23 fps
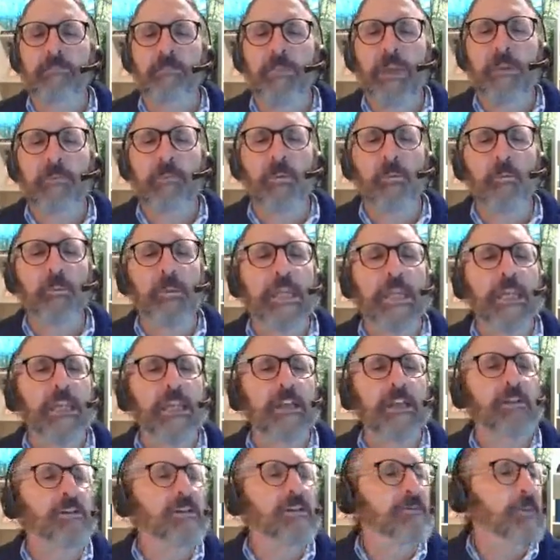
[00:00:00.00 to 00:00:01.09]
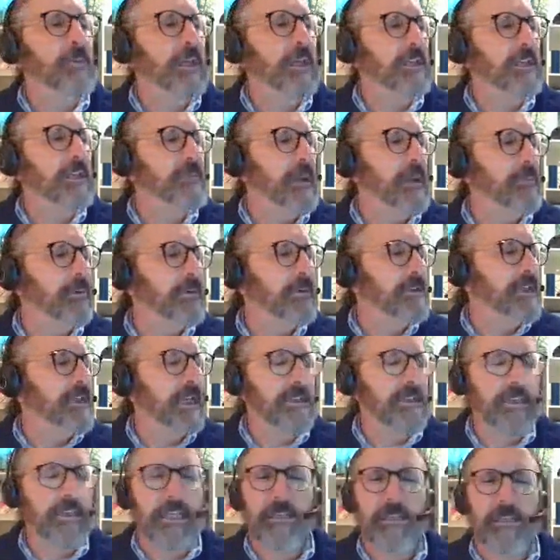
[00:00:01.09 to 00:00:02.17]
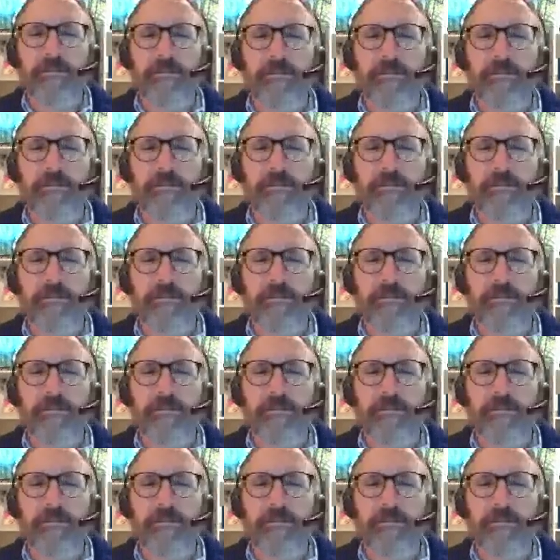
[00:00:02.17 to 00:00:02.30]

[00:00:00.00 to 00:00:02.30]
people being here is because people are testing.